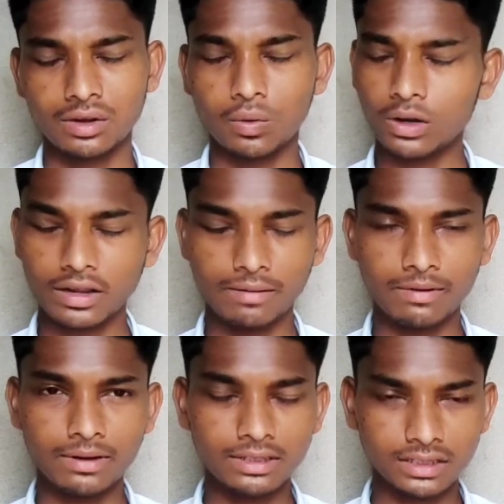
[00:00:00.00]

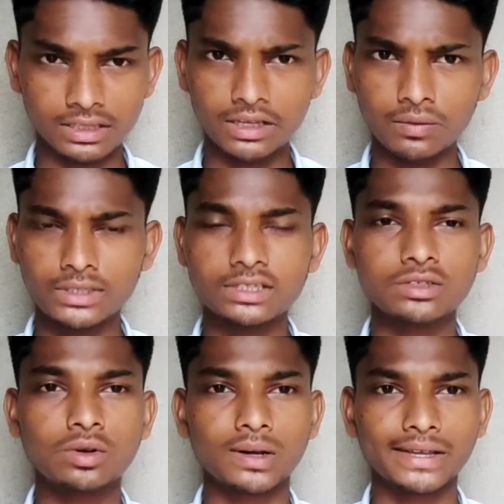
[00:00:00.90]
Whatever the thing which is
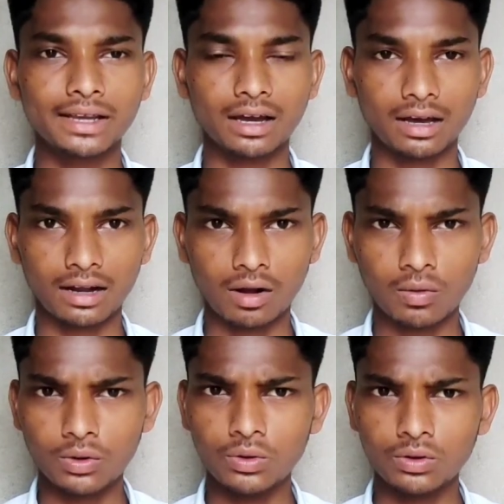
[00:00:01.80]
going around
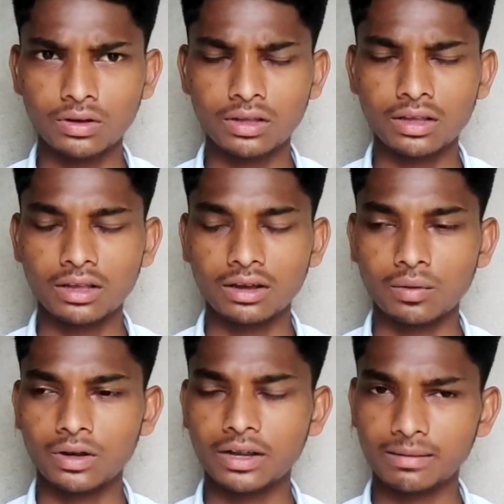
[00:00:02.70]
you,
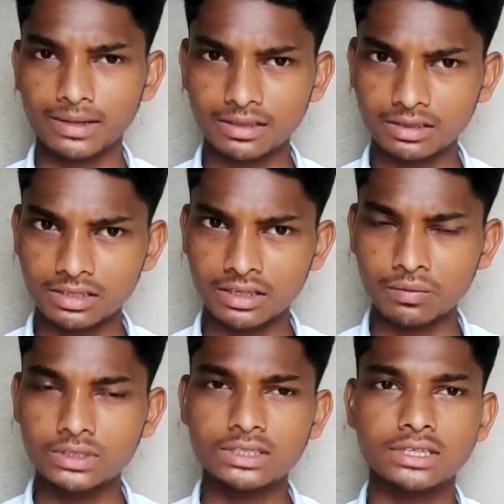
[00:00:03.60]
whatever the thing
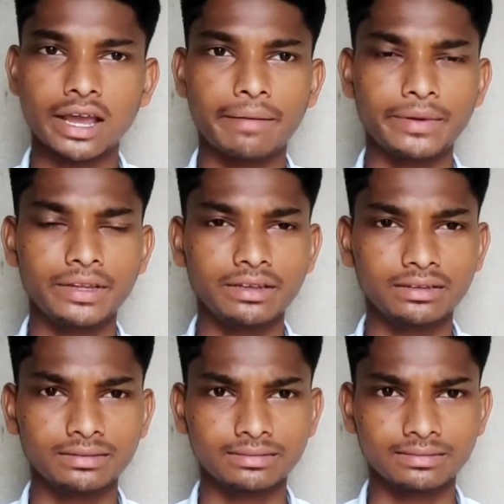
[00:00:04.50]
which is happening,
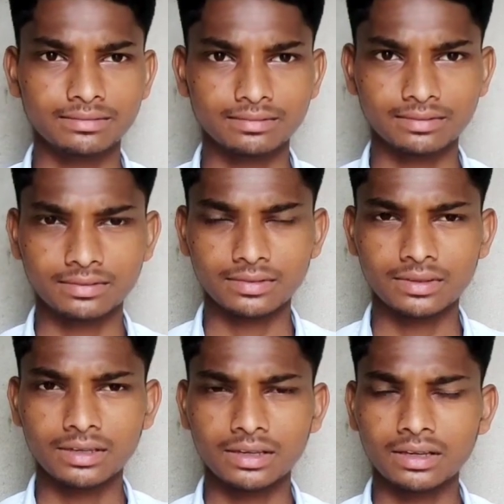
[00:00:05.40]

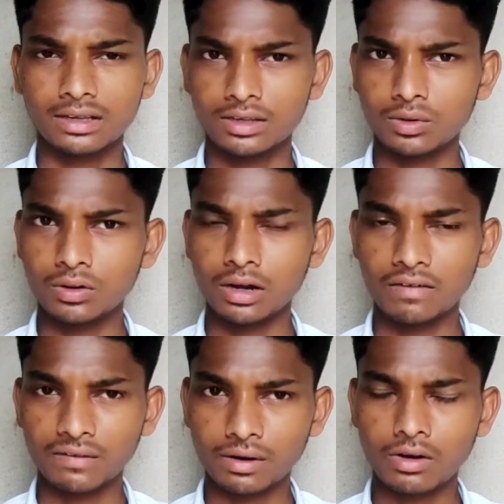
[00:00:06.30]
in
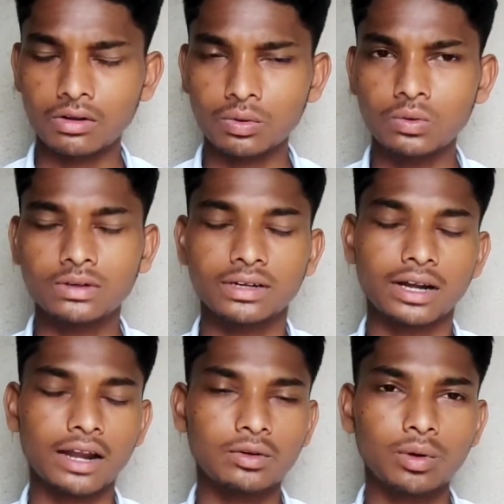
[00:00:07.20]
front of you,
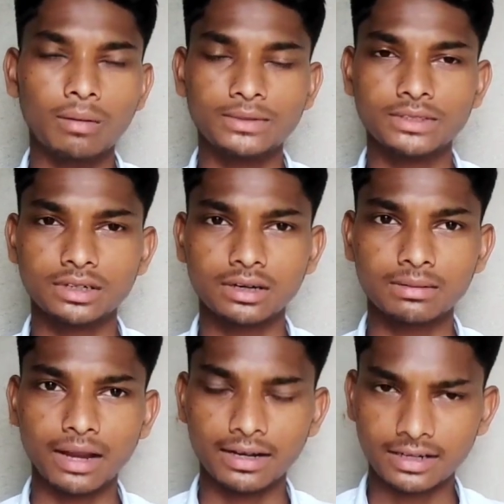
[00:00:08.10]
try to
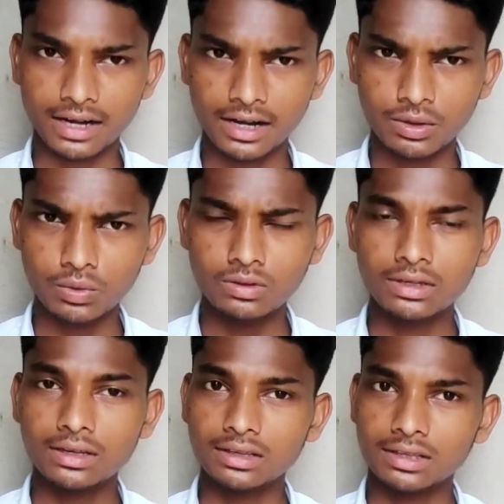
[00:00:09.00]
observe and try to
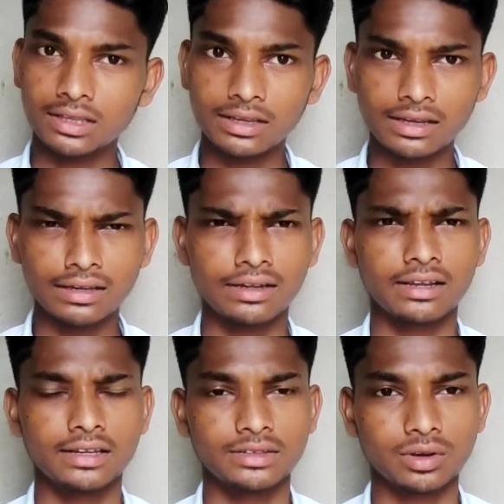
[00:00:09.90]
think in
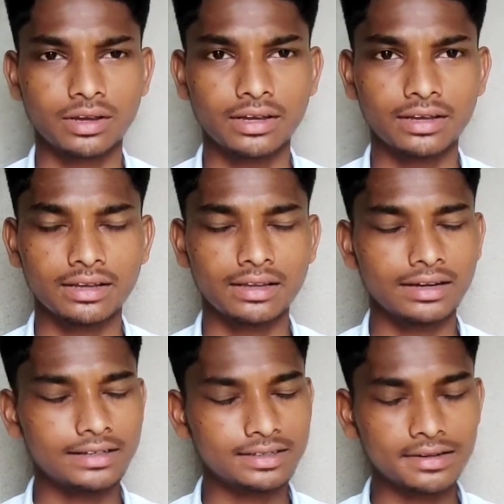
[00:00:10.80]
English. Okay,
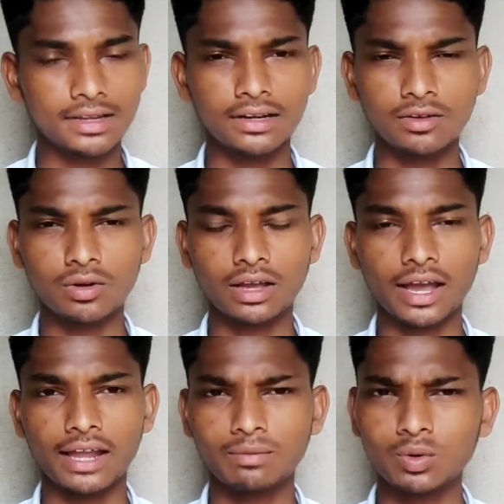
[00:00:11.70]
it's really gonna
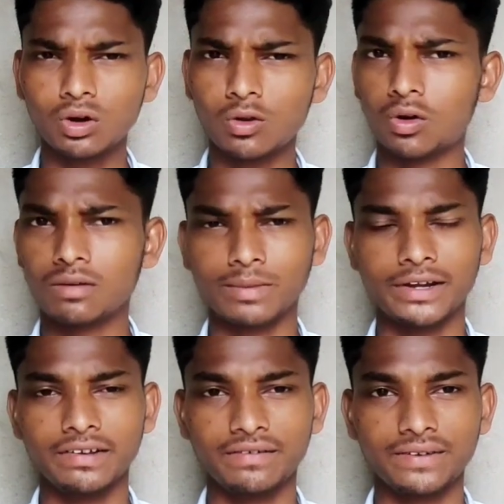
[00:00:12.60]
help you a lot, my
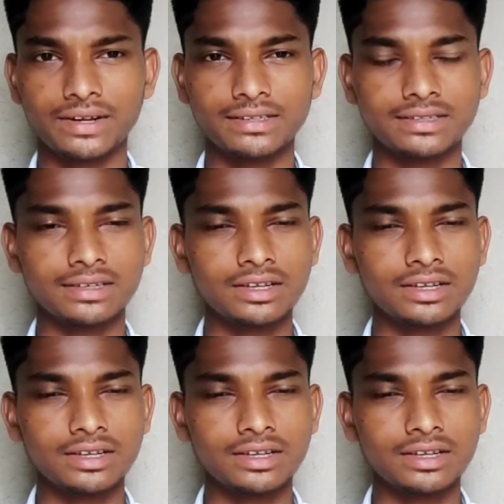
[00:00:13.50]
dear friends.